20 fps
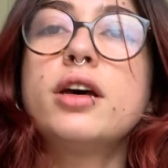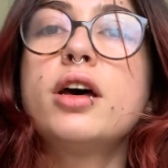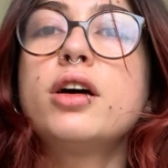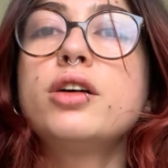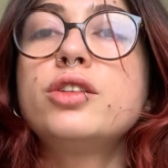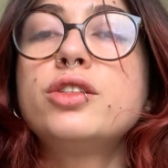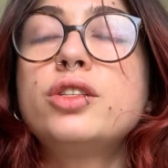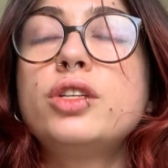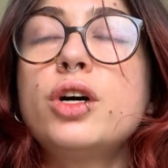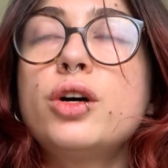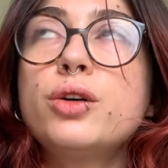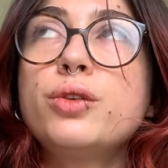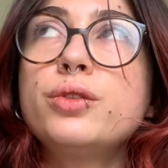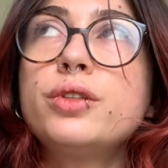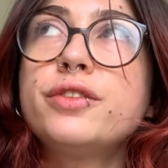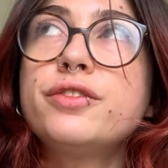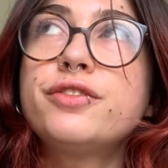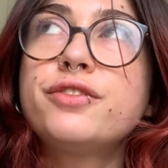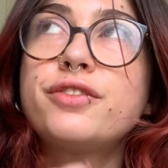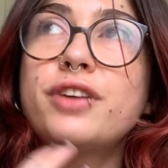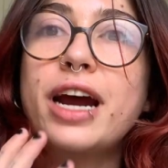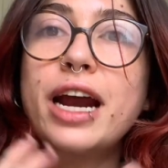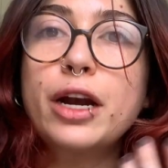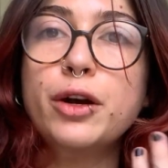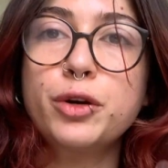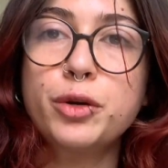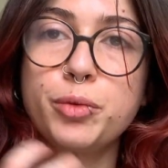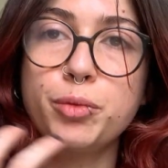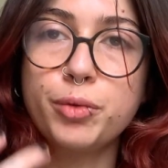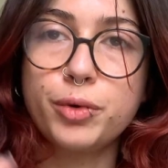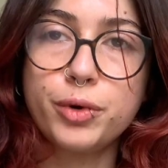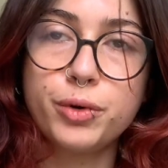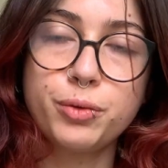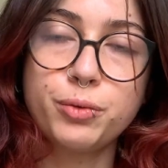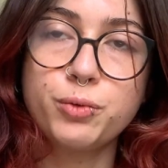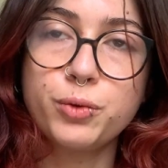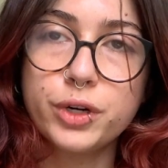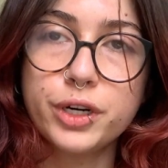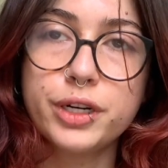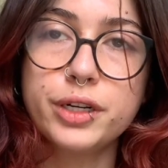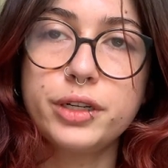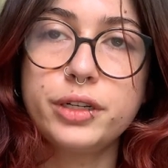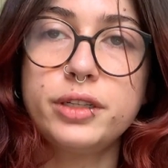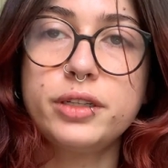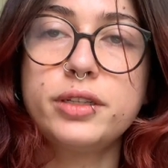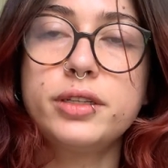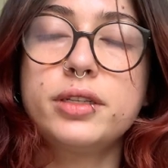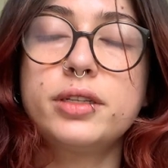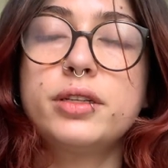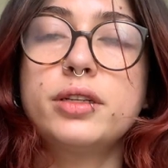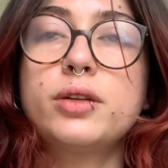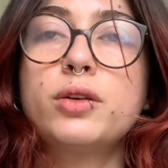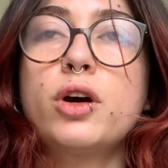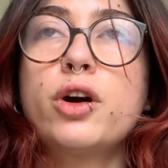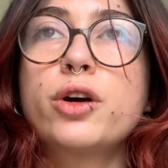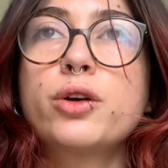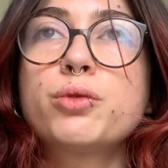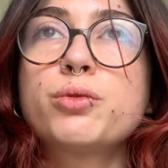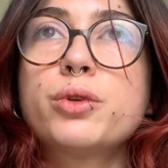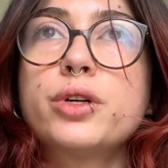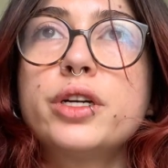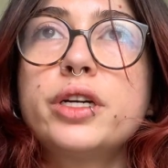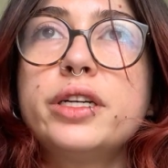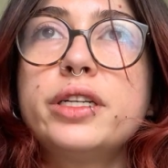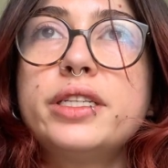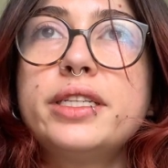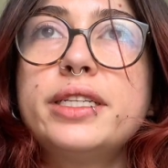So the variable words are words